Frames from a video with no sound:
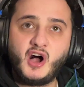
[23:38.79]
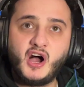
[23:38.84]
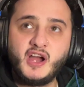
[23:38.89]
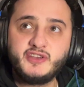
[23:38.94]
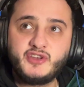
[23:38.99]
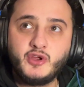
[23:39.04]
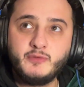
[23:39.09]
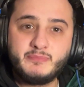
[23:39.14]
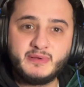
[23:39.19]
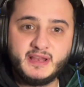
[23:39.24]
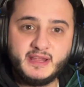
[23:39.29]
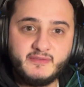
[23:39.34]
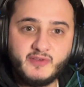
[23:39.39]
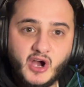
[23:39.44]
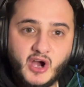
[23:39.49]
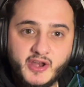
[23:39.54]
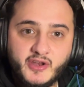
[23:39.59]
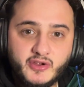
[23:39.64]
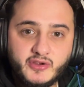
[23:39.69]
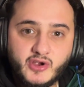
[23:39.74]
I
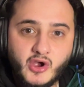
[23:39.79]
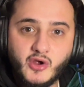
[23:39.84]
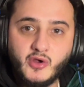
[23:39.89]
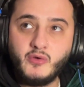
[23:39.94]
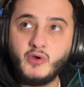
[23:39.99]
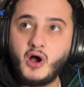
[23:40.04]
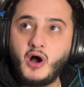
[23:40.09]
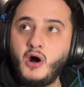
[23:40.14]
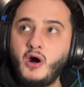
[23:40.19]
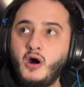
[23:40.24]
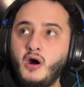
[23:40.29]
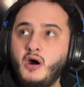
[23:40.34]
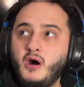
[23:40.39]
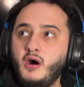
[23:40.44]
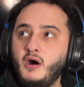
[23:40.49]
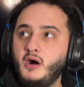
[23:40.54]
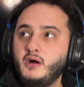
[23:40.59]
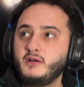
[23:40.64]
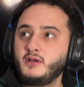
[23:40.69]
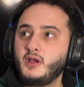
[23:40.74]
don't go, oh,
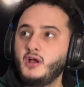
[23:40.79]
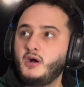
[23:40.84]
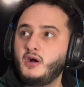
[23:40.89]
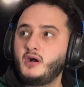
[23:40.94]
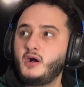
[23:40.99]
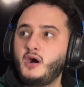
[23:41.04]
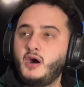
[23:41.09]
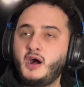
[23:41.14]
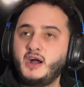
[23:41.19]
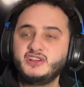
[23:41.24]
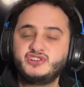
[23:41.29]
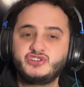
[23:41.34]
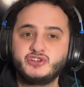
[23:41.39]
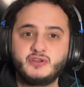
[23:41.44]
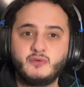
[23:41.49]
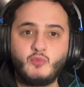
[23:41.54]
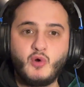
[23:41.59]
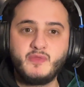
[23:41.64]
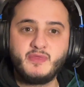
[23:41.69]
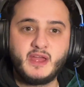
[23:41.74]
I should
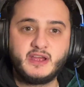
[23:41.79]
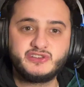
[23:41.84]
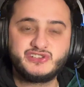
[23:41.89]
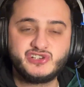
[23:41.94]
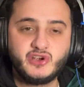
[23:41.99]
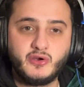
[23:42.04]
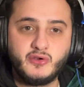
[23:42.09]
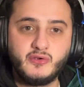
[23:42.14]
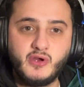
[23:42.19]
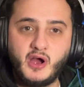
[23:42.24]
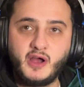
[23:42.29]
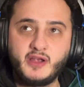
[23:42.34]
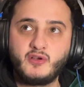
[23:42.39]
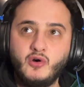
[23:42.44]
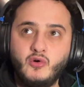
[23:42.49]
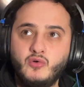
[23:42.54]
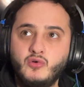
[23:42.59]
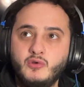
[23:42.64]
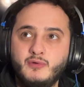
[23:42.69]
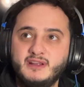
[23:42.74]
have won that show. I
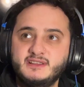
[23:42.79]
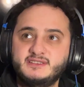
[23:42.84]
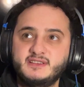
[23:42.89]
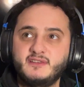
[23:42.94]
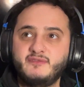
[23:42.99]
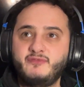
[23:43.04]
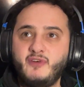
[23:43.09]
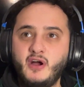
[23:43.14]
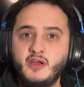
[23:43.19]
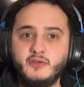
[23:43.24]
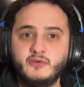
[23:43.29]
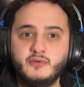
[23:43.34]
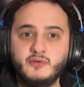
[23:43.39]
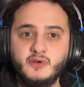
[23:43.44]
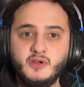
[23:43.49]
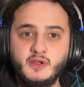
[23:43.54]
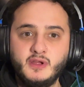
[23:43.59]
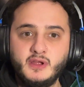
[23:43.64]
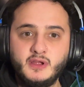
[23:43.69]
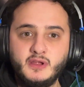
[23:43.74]
got all the way to the final.
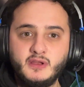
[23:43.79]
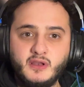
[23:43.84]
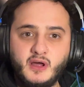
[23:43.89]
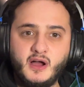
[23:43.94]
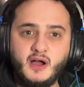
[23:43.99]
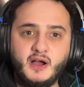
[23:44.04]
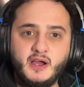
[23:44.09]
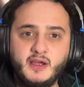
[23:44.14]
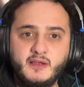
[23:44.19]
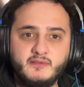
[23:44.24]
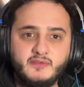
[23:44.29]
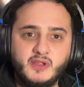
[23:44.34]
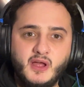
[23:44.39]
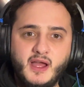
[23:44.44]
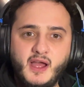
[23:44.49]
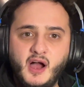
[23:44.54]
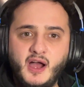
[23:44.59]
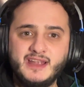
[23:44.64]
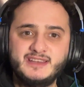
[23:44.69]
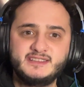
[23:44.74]

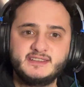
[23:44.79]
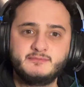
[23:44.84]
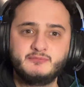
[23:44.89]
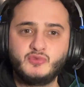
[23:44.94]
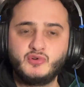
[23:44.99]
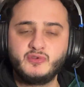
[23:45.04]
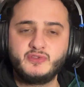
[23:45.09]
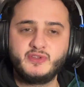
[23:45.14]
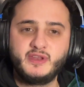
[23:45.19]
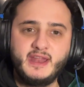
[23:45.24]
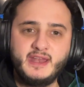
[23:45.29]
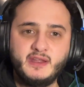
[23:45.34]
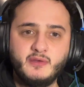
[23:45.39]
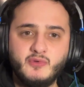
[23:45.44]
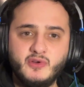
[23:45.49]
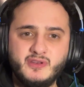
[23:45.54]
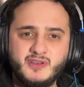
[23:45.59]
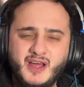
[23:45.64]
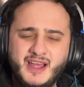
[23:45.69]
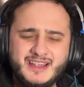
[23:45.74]
I did more than
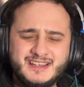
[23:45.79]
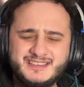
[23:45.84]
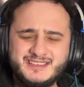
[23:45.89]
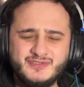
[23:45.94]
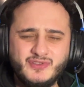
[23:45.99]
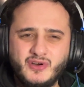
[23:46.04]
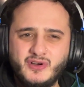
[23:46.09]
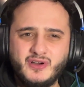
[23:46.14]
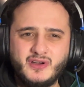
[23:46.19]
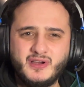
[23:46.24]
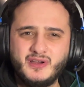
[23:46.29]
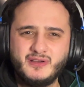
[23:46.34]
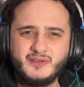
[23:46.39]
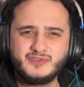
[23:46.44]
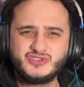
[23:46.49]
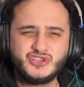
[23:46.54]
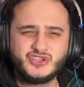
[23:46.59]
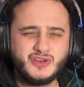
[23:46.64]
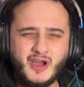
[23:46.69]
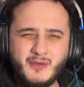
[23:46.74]
anyone. Like, it's not,
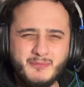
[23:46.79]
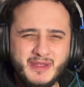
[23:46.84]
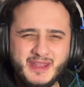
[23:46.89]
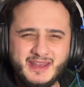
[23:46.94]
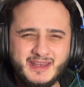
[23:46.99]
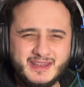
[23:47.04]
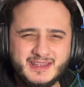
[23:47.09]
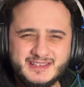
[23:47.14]
do you know what I mean?